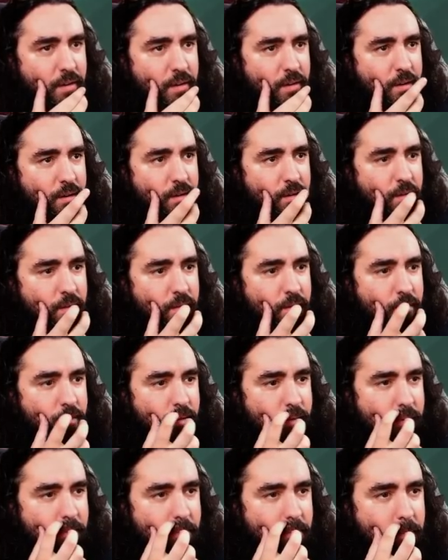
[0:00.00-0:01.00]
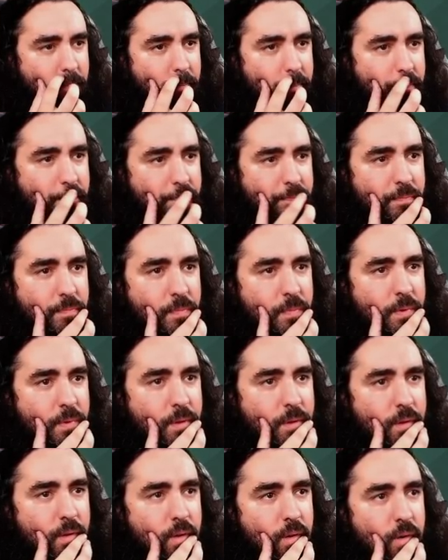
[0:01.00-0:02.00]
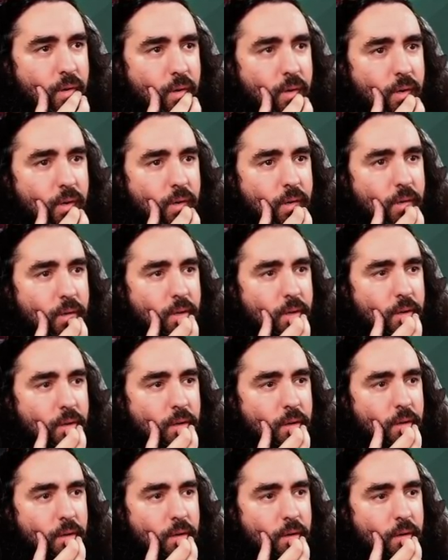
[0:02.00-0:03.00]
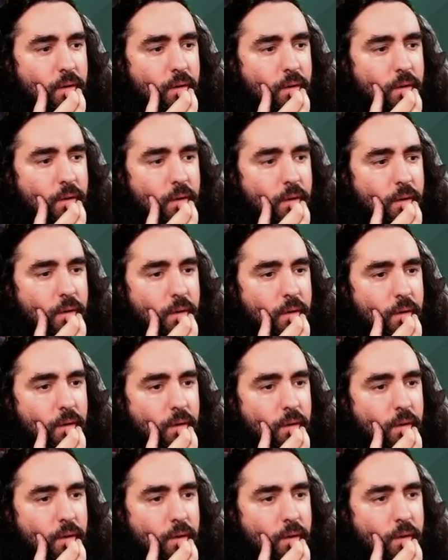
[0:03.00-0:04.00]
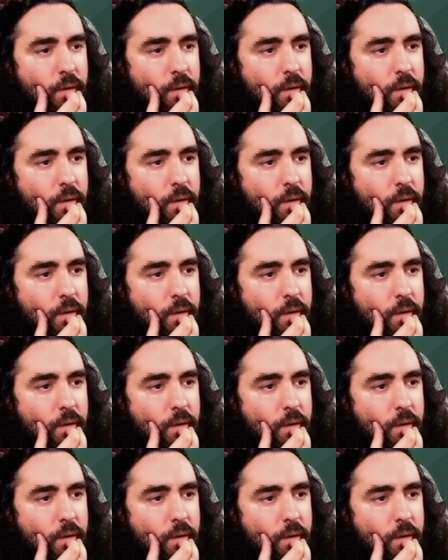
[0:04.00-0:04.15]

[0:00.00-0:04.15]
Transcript: No one is speaking in this clip.